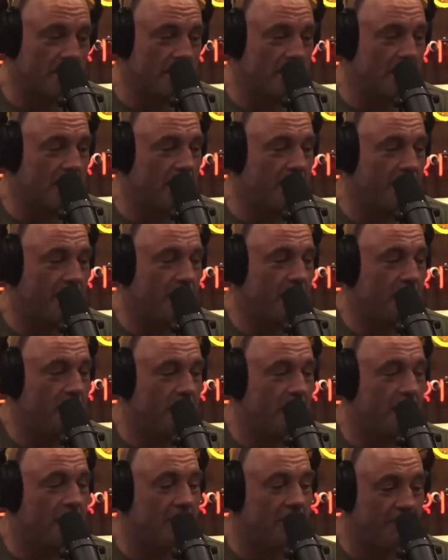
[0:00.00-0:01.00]
Like, if you
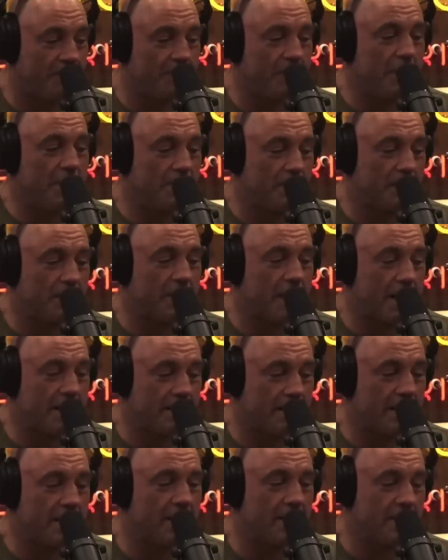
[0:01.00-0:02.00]
give people that
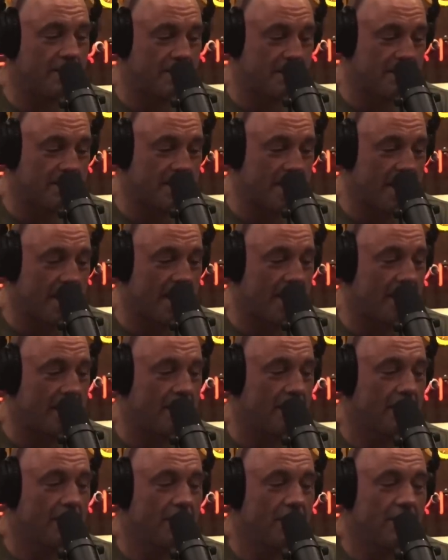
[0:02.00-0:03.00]
thing
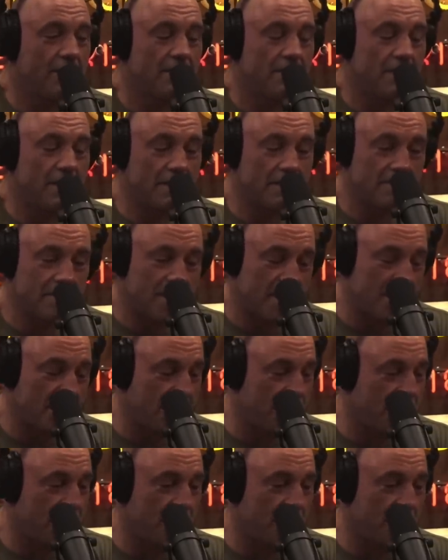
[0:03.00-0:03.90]
today, they'll tell.